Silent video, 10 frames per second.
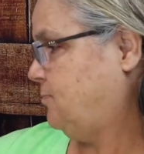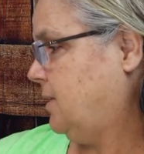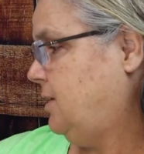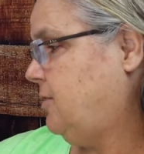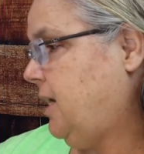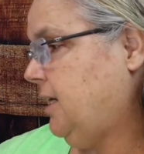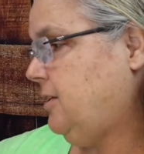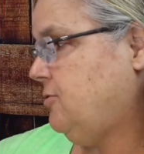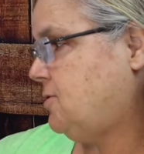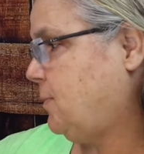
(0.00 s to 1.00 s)
You can
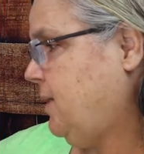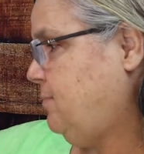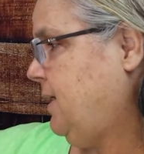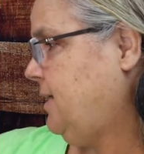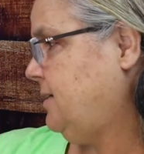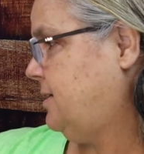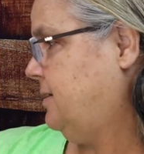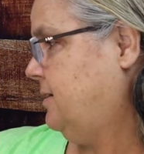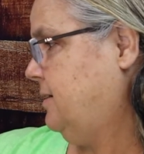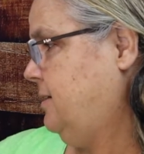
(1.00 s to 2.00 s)
use spray paint,
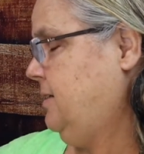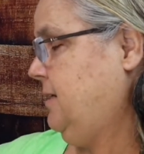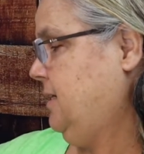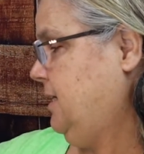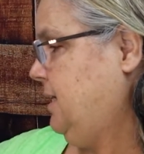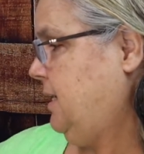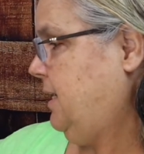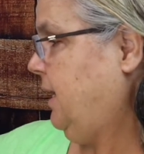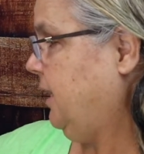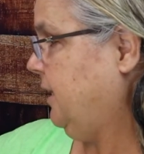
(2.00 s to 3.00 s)

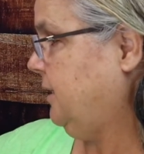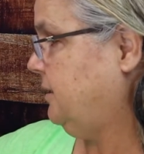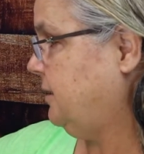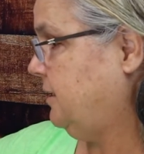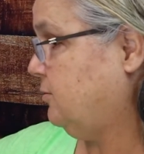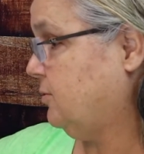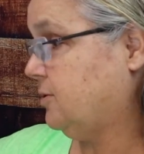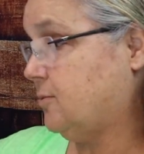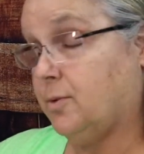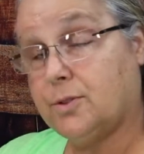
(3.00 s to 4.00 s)
and it
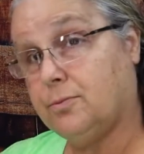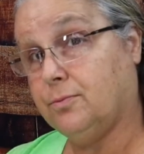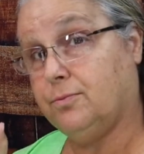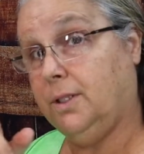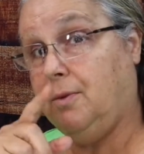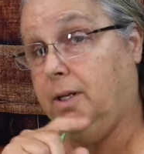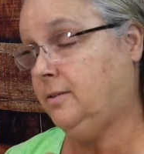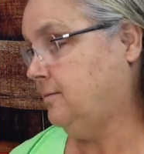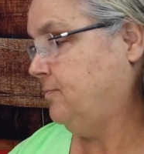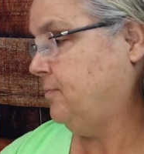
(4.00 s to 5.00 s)
works really well.
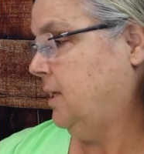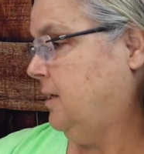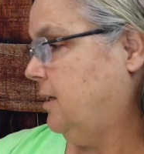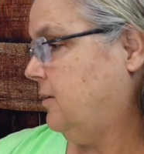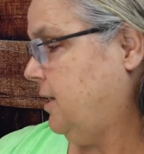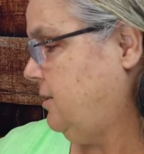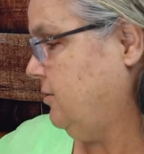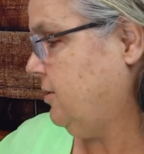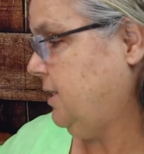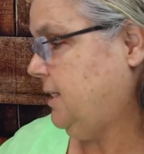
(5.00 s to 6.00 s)
Okay,
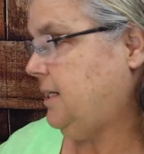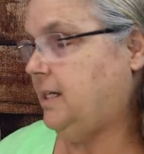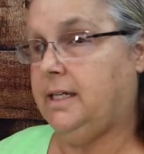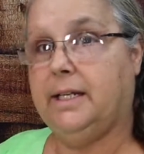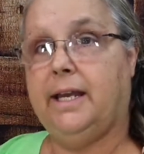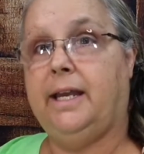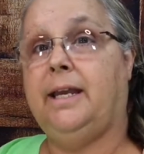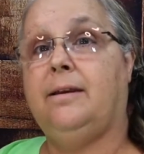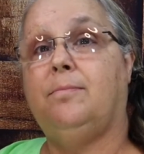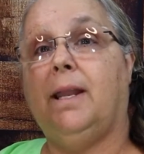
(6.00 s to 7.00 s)
you're going to need
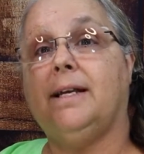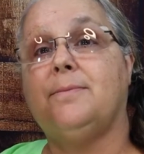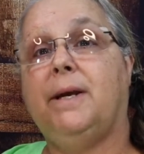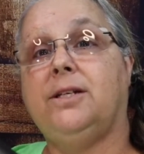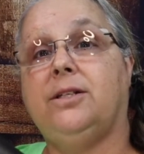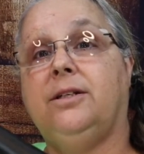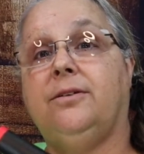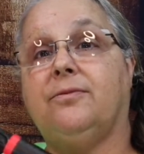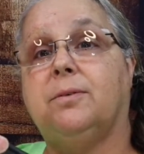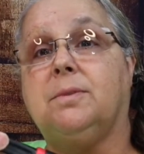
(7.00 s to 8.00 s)
a black
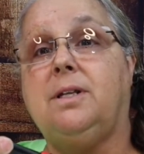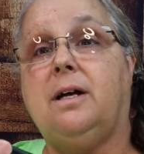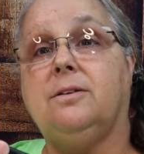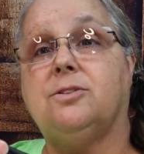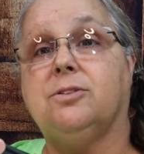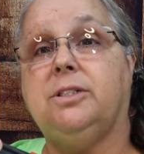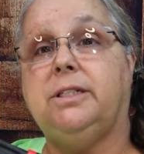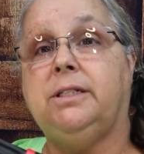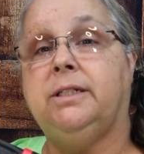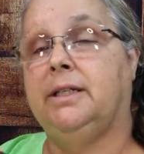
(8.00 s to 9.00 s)
spatula from the Dollar
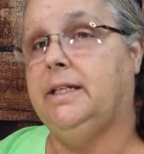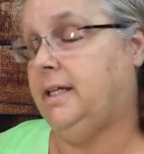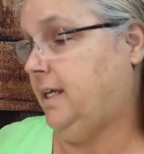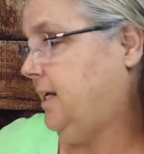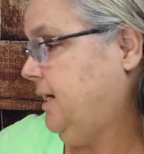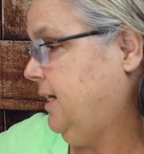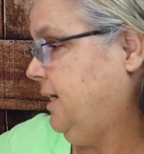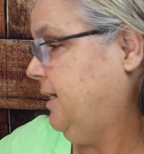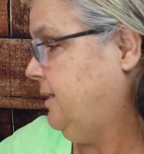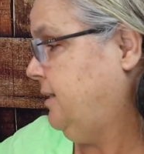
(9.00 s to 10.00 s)
Tree,
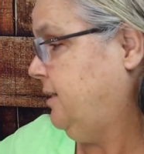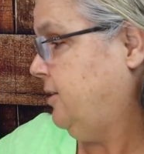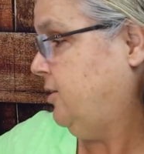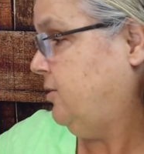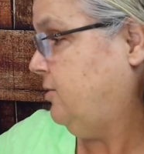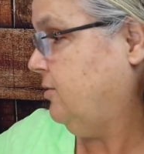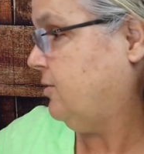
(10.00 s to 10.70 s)
and you're